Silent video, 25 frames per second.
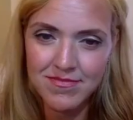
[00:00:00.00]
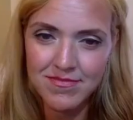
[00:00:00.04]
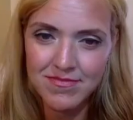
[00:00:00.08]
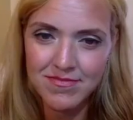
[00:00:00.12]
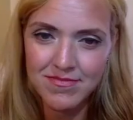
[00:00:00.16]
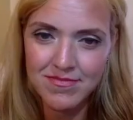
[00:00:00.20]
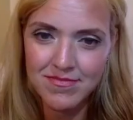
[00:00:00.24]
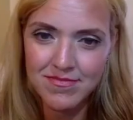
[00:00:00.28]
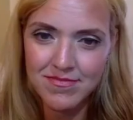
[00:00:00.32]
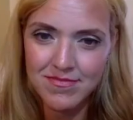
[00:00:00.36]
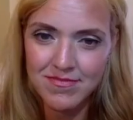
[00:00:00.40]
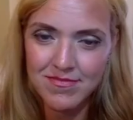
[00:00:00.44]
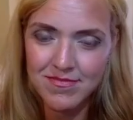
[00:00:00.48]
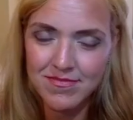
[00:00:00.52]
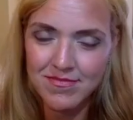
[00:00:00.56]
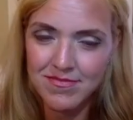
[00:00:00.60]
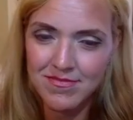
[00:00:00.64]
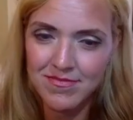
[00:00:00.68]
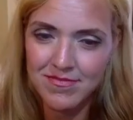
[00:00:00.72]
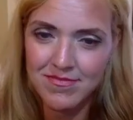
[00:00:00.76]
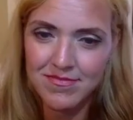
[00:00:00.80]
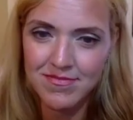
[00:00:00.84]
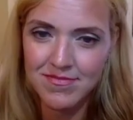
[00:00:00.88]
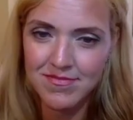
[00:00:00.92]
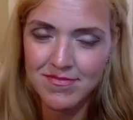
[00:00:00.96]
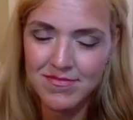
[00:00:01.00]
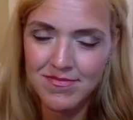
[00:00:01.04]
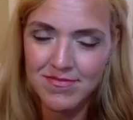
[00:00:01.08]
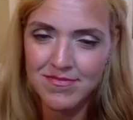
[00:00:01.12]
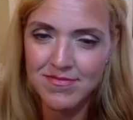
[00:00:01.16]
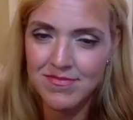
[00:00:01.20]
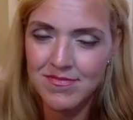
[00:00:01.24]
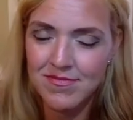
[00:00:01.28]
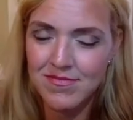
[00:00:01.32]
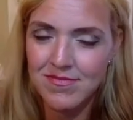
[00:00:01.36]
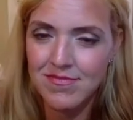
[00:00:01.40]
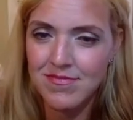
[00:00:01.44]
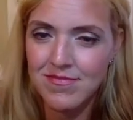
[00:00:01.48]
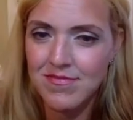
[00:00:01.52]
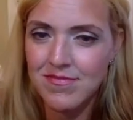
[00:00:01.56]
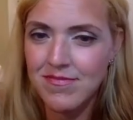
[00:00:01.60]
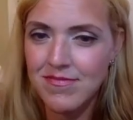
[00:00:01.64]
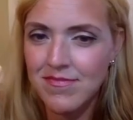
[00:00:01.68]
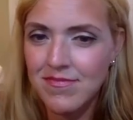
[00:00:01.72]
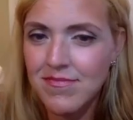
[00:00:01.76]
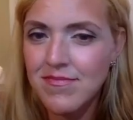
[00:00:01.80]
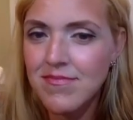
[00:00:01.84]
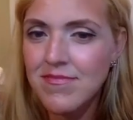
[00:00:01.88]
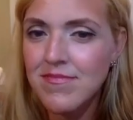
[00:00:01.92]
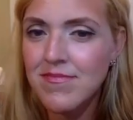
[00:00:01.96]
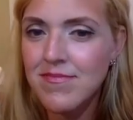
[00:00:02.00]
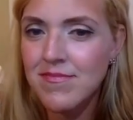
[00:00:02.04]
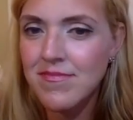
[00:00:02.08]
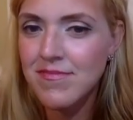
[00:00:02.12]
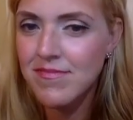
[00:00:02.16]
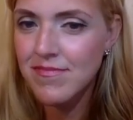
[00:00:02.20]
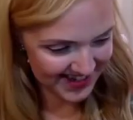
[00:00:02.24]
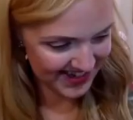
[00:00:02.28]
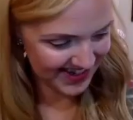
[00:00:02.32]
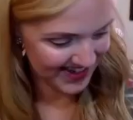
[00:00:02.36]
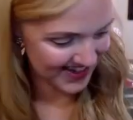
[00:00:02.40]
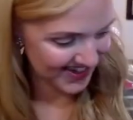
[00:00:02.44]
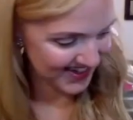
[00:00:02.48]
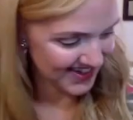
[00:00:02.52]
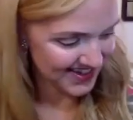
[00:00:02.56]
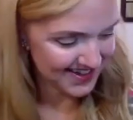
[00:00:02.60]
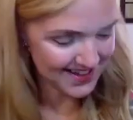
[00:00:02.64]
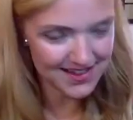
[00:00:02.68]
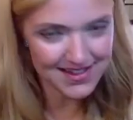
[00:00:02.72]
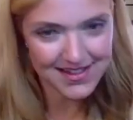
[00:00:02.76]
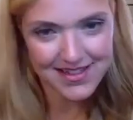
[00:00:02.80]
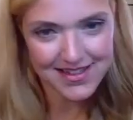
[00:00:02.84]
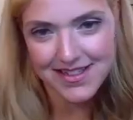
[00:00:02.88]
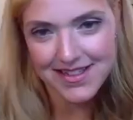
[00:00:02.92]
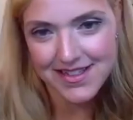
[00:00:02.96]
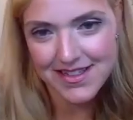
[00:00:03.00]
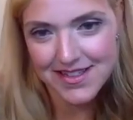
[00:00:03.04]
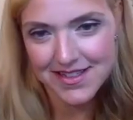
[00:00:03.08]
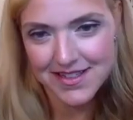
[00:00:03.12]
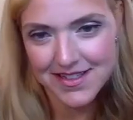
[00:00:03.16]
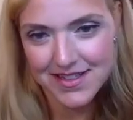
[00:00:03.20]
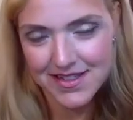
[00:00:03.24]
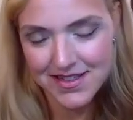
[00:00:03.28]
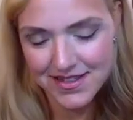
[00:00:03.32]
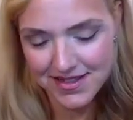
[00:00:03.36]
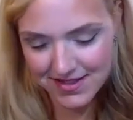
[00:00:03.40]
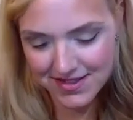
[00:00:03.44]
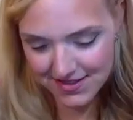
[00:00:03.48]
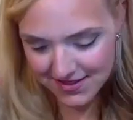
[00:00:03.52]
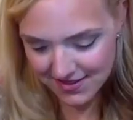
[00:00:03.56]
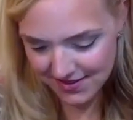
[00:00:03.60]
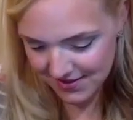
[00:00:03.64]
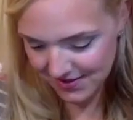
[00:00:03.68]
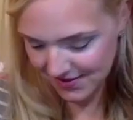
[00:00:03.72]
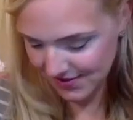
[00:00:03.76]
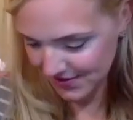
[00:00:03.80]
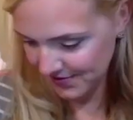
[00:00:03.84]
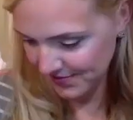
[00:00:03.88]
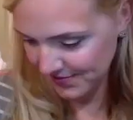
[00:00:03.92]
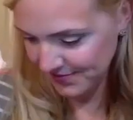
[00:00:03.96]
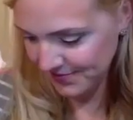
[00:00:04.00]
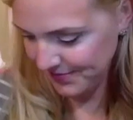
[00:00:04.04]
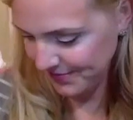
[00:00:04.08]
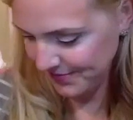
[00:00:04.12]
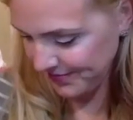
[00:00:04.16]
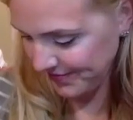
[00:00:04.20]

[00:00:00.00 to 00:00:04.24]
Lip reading: The person shown says nothing.